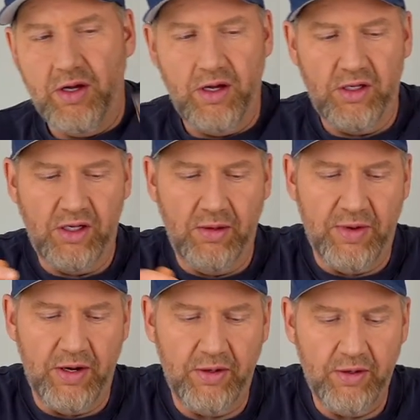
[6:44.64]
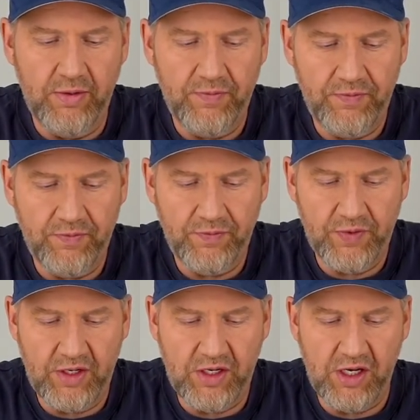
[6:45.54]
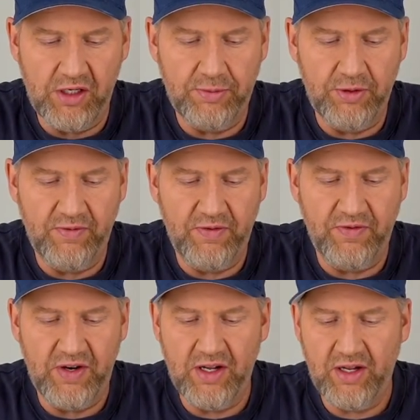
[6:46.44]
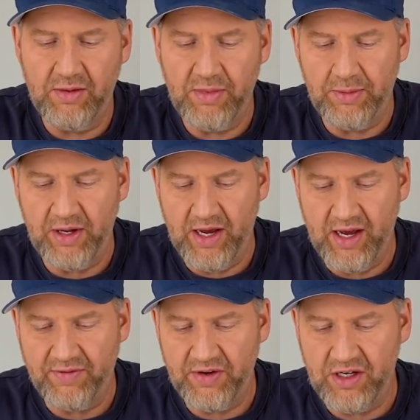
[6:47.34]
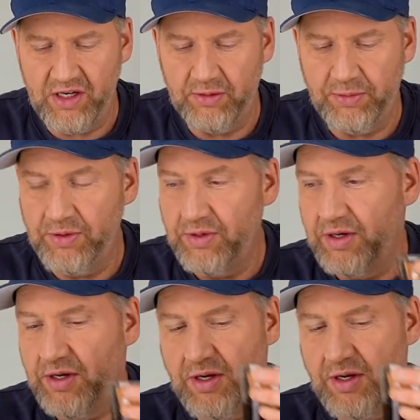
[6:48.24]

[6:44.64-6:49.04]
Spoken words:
I'd say about a teaspoon of the vanilla, maybe a half a teaspoon.